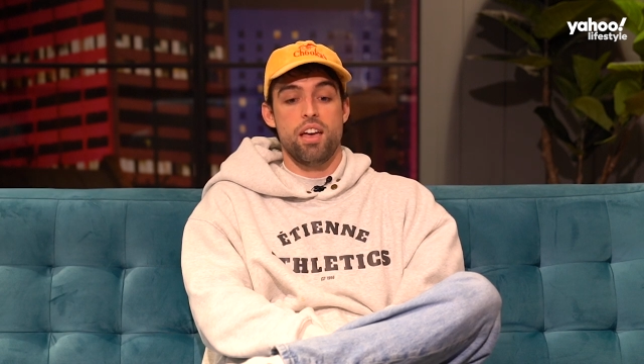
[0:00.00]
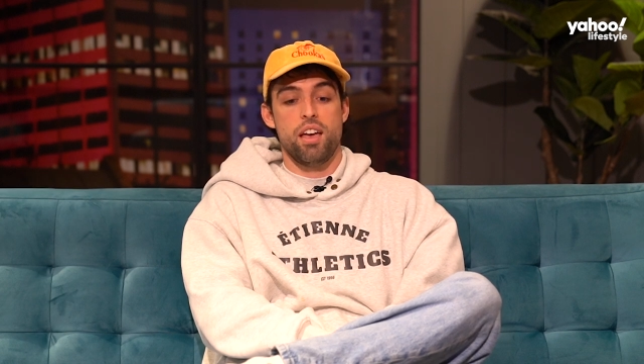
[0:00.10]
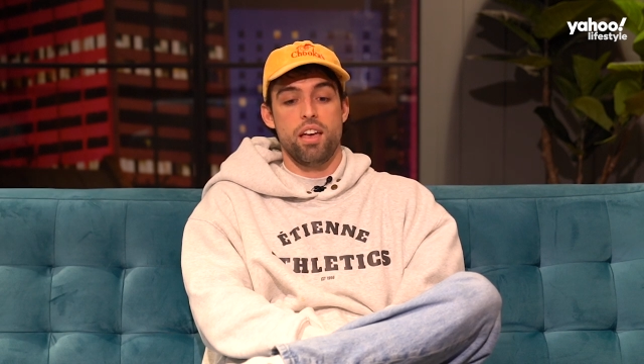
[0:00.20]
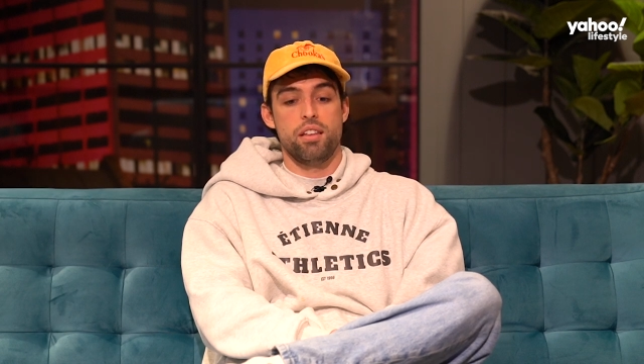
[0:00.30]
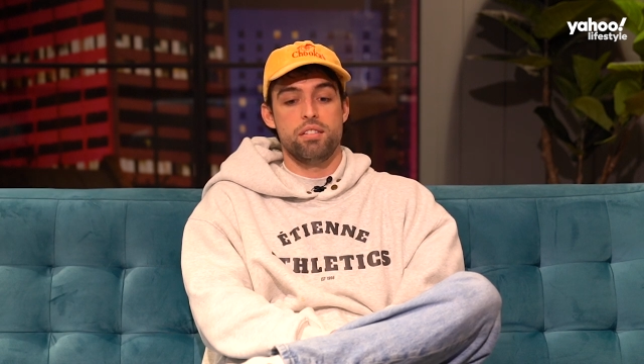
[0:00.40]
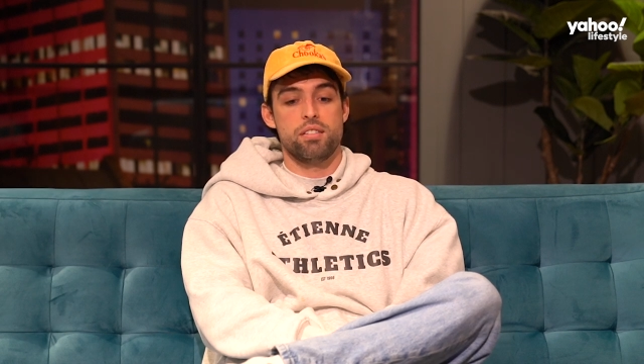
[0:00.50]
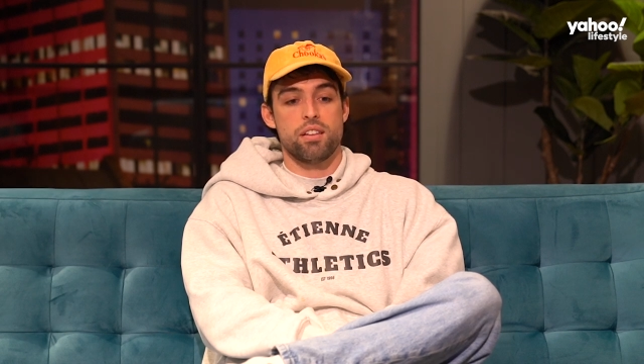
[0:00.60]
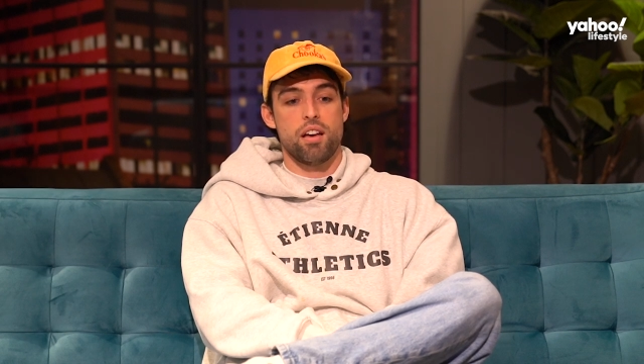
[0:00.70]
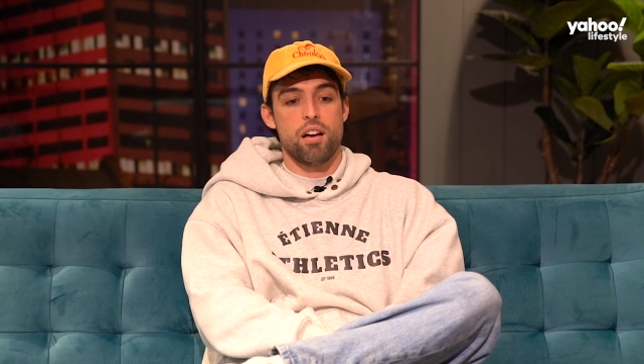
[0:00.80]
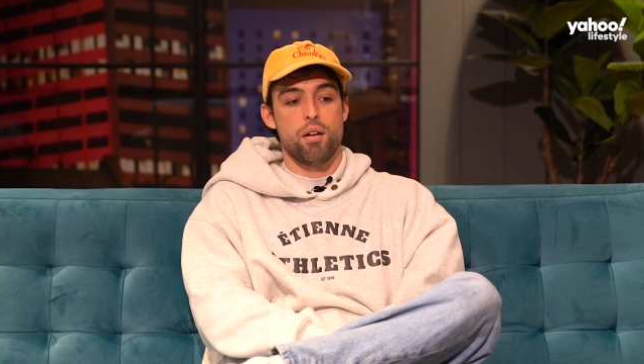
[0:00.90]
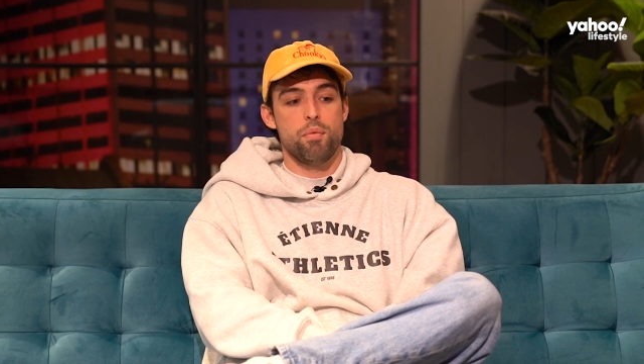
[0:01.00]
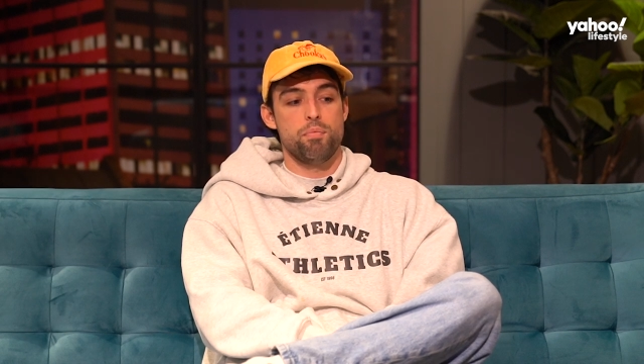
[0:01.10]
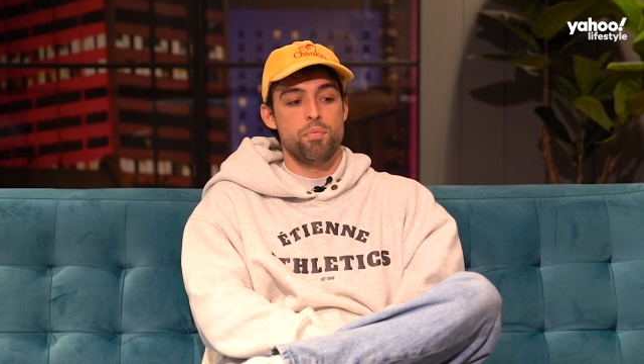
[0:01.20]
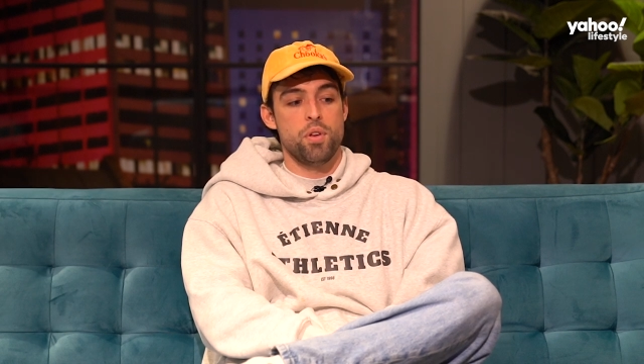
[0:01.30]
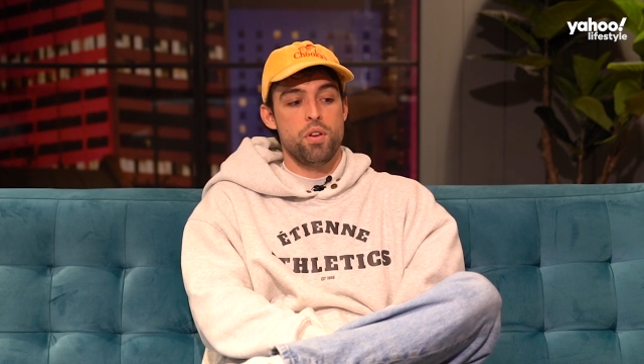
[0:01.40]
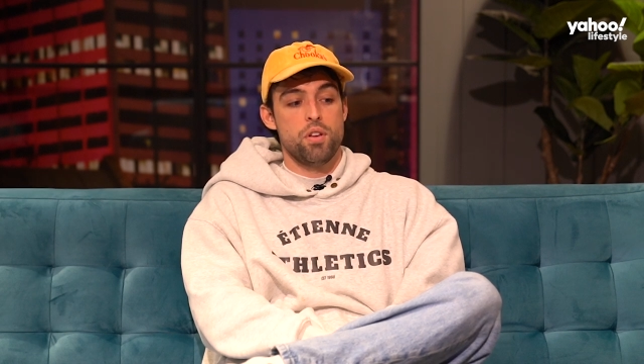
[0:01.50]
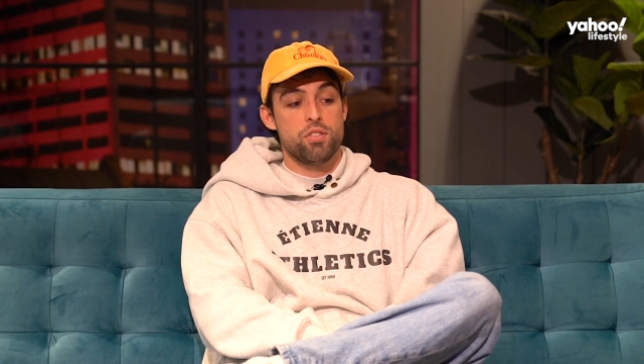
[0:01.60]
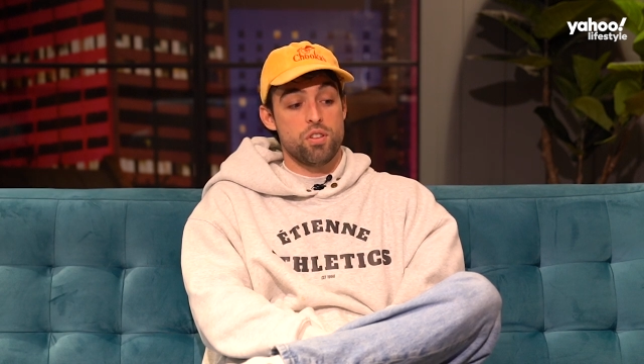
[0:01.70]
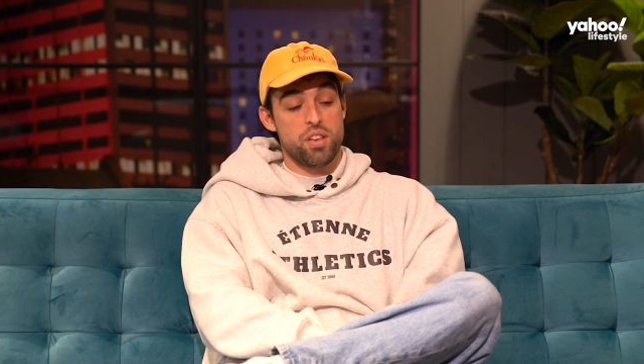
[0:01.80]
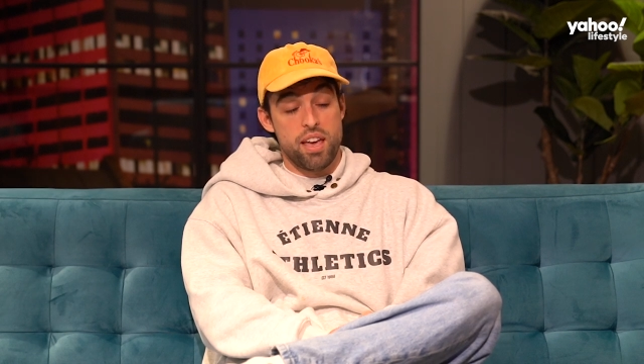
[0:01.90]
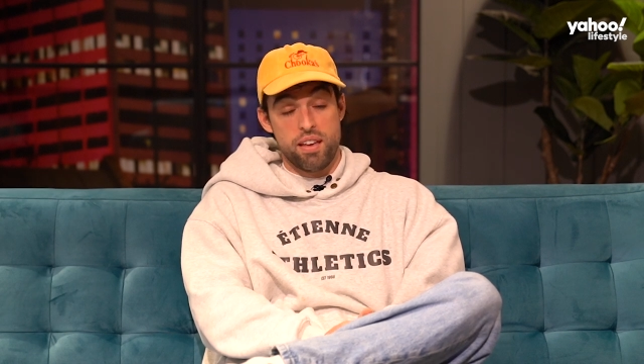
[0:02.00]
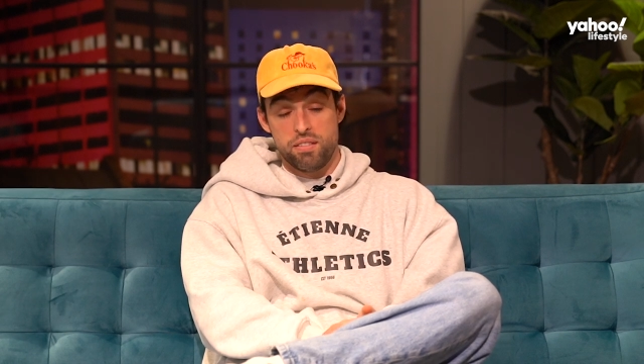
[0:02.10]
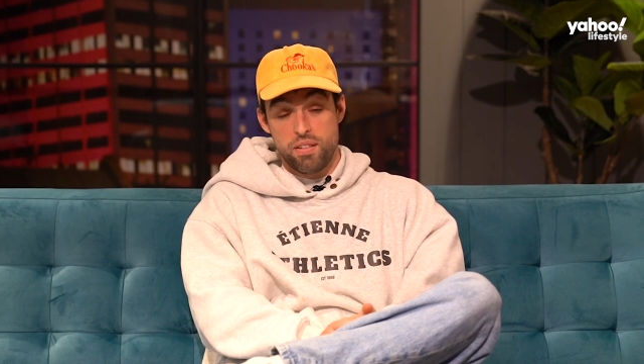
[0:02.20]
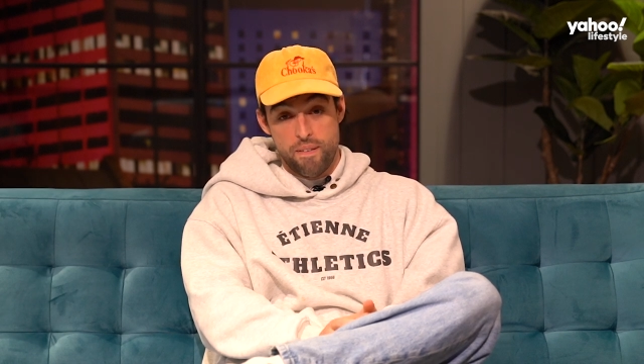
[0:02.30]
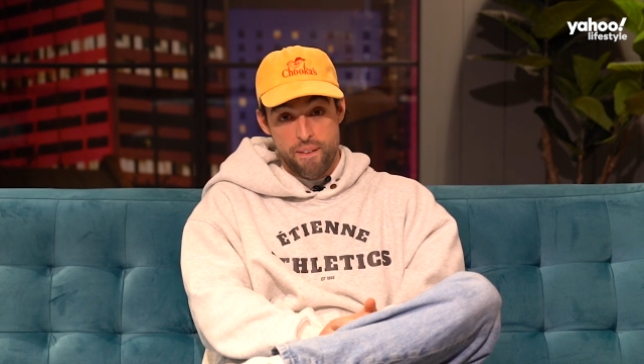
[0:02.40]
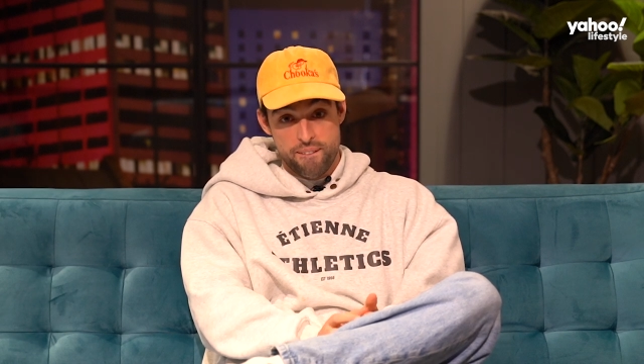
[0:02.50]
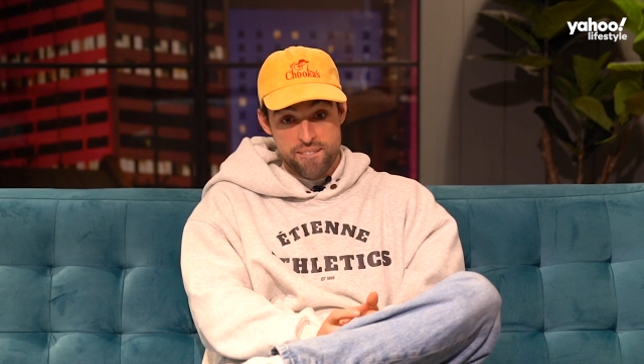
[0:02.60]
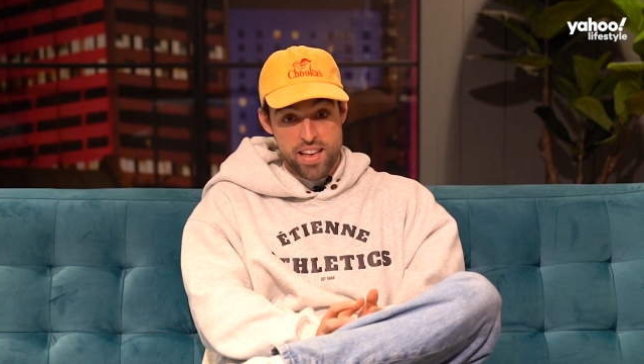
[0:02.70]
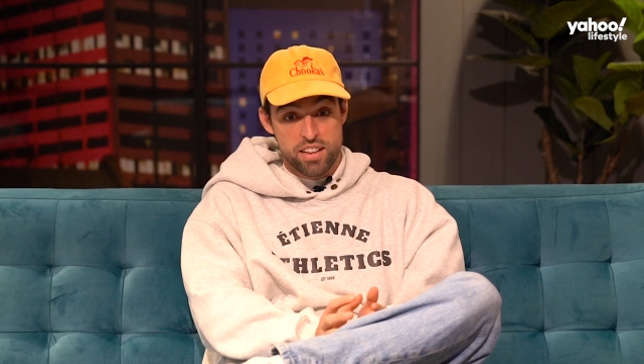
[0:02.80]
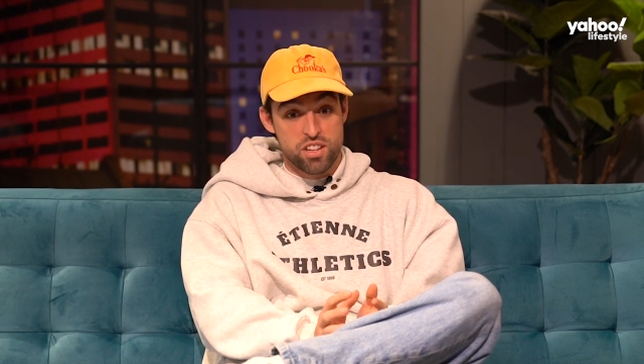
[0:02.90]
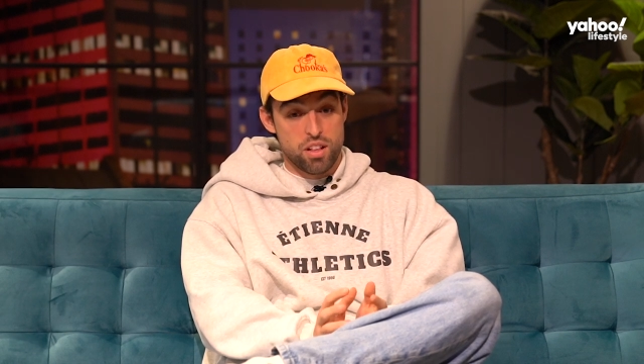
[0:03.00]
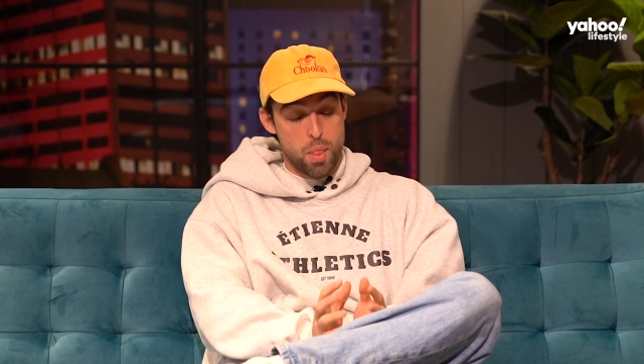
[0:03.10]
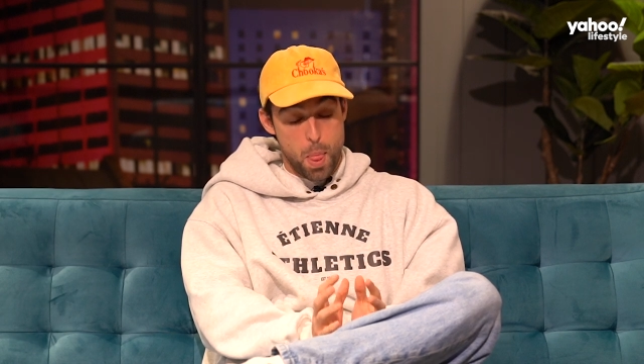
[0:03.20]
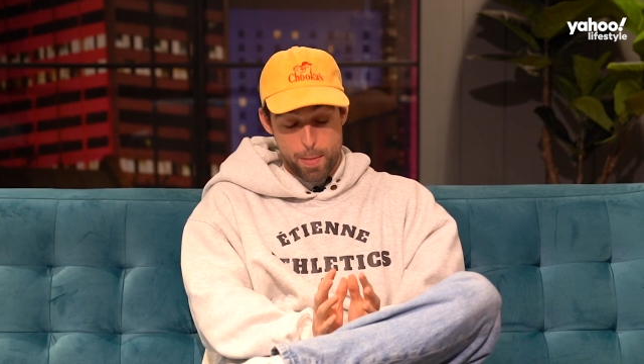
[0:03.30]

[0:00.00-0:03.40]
And um, so yeah, there's a